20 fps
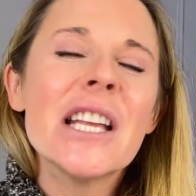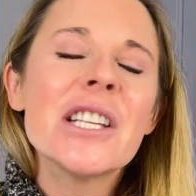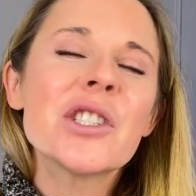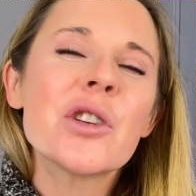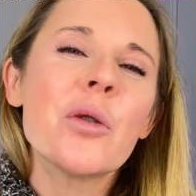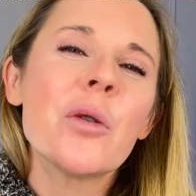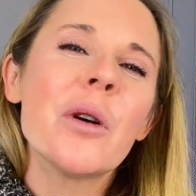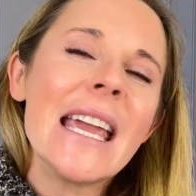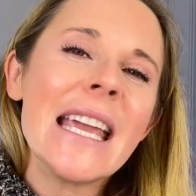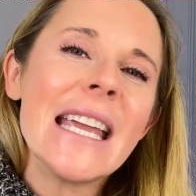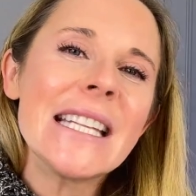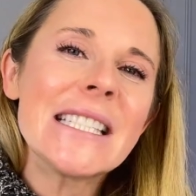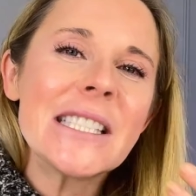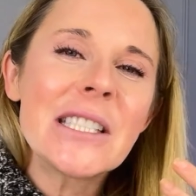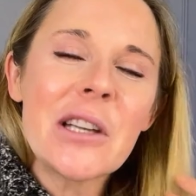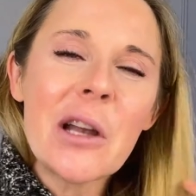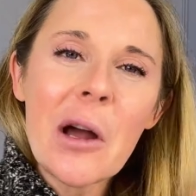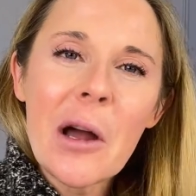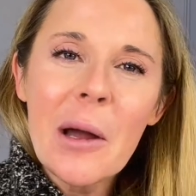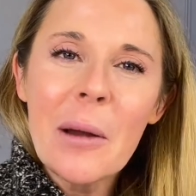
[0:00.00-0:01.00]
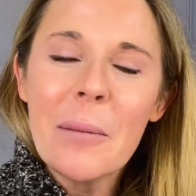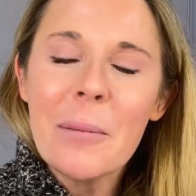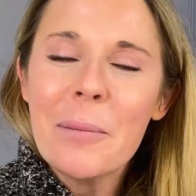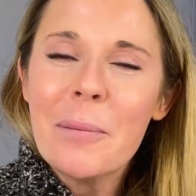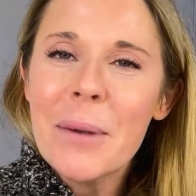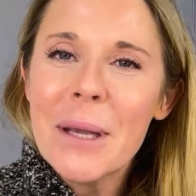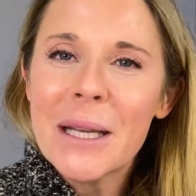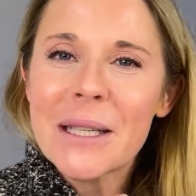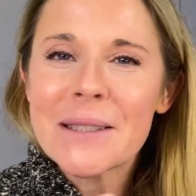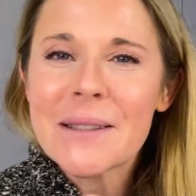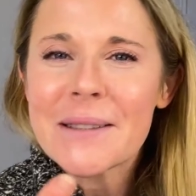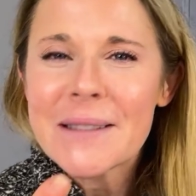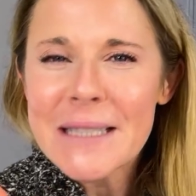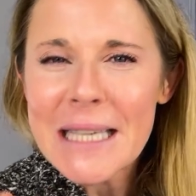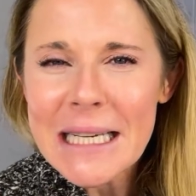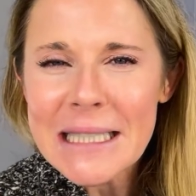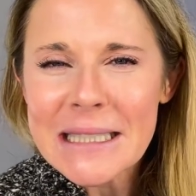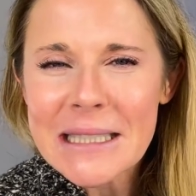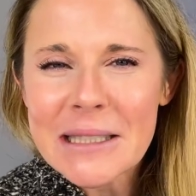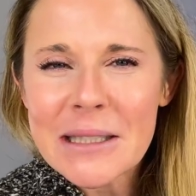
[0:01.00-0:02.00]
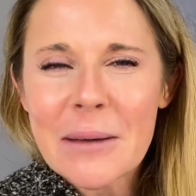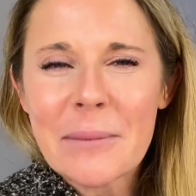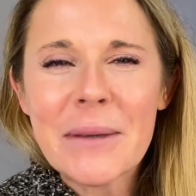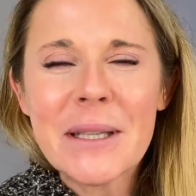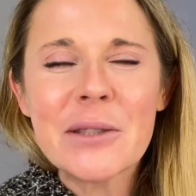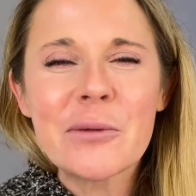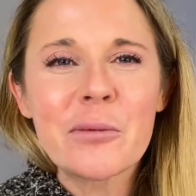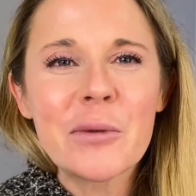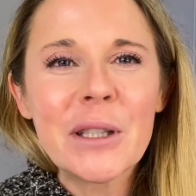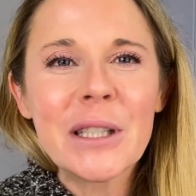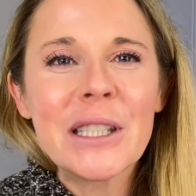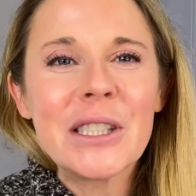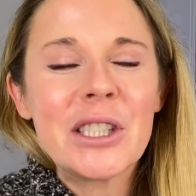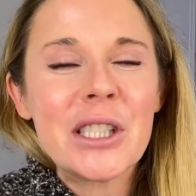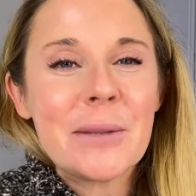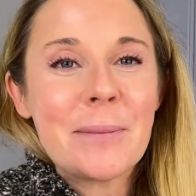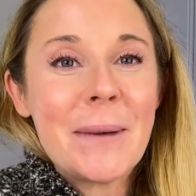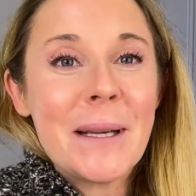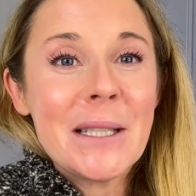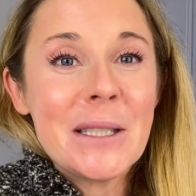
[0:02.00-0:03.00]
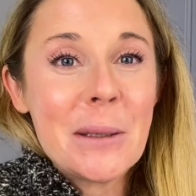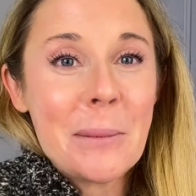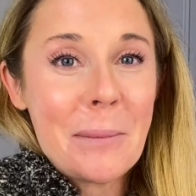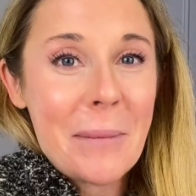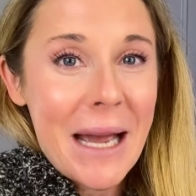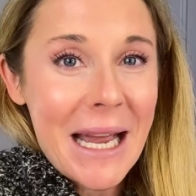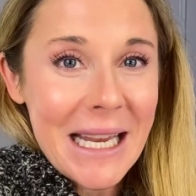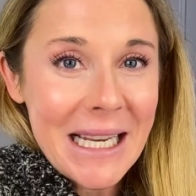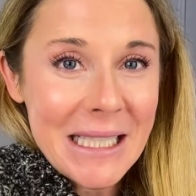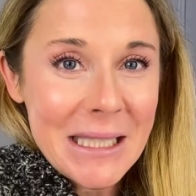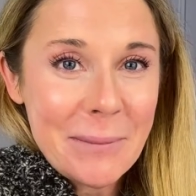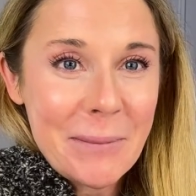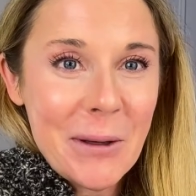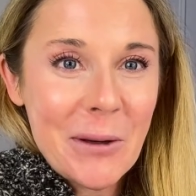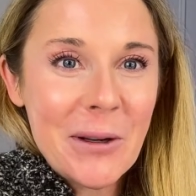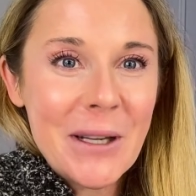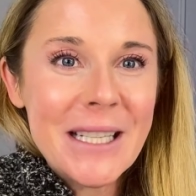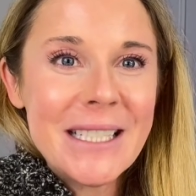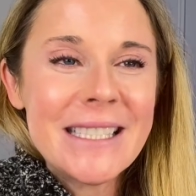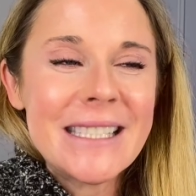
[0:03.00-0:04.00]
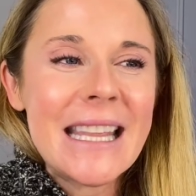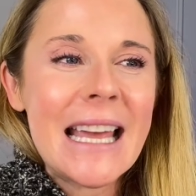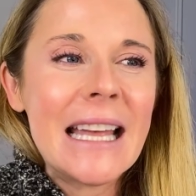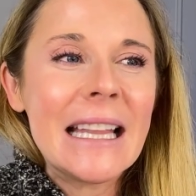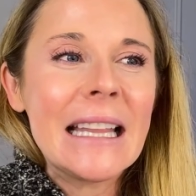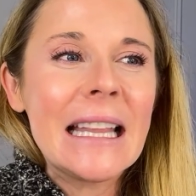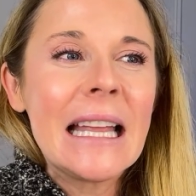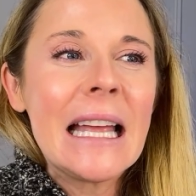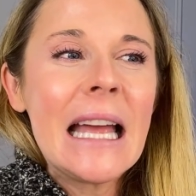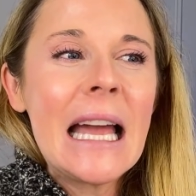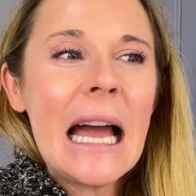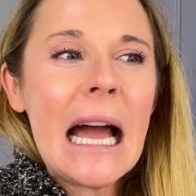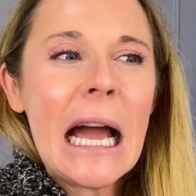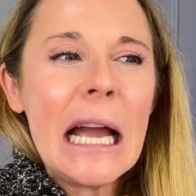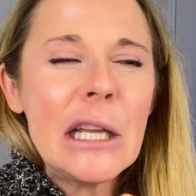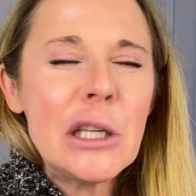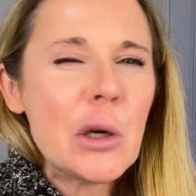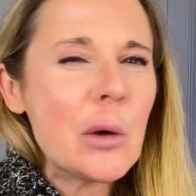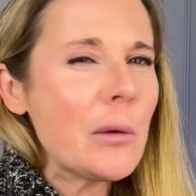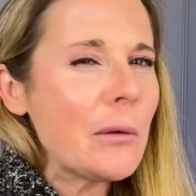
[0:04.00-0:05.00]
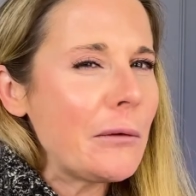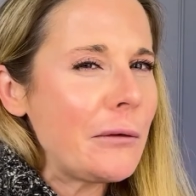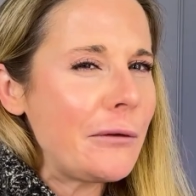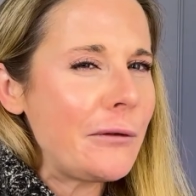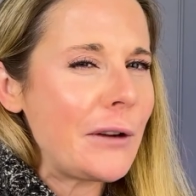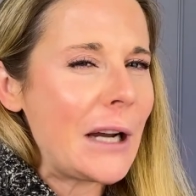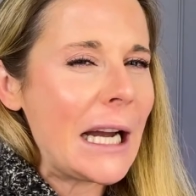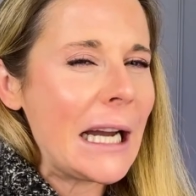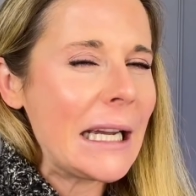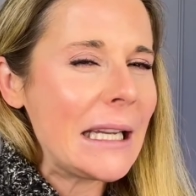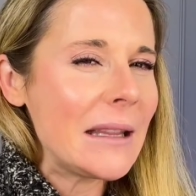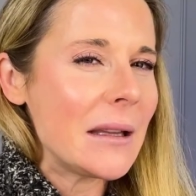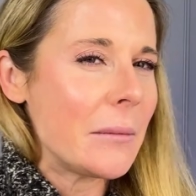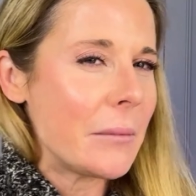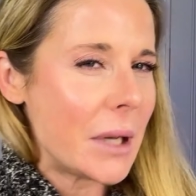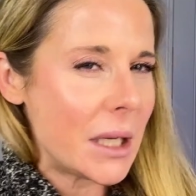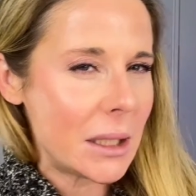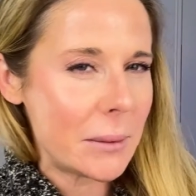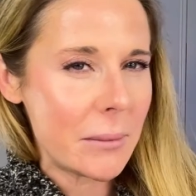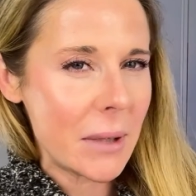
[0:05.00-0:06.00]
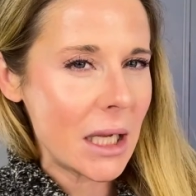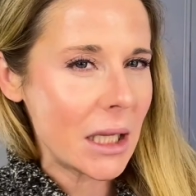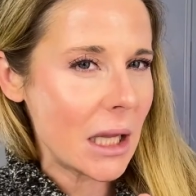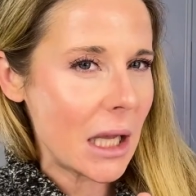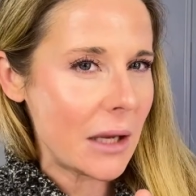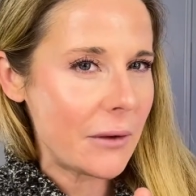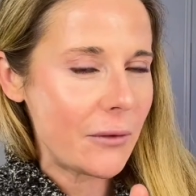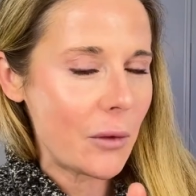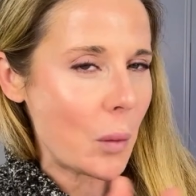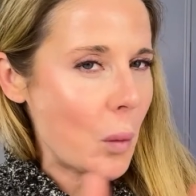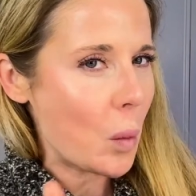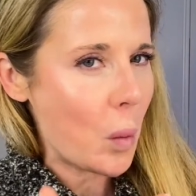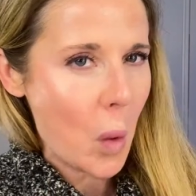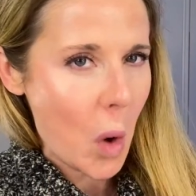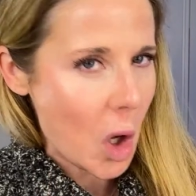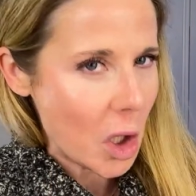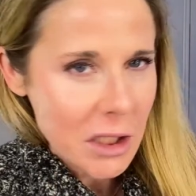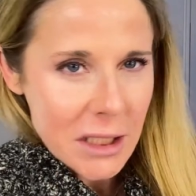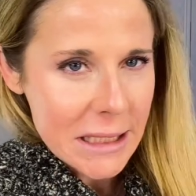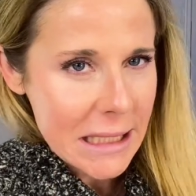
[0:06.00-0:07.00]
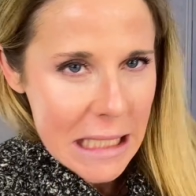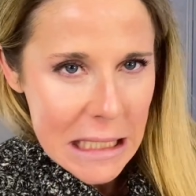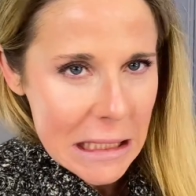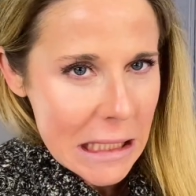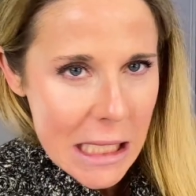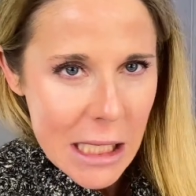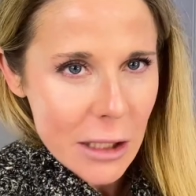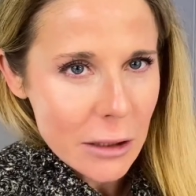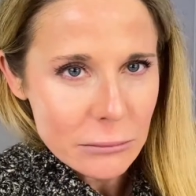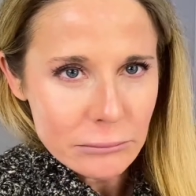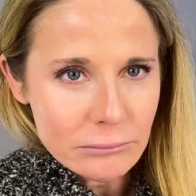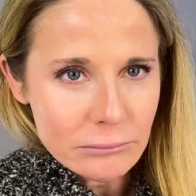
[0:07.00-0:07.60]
So it's not because of sexism, it's really just because of my experience that I don't find the men in my life want skincare.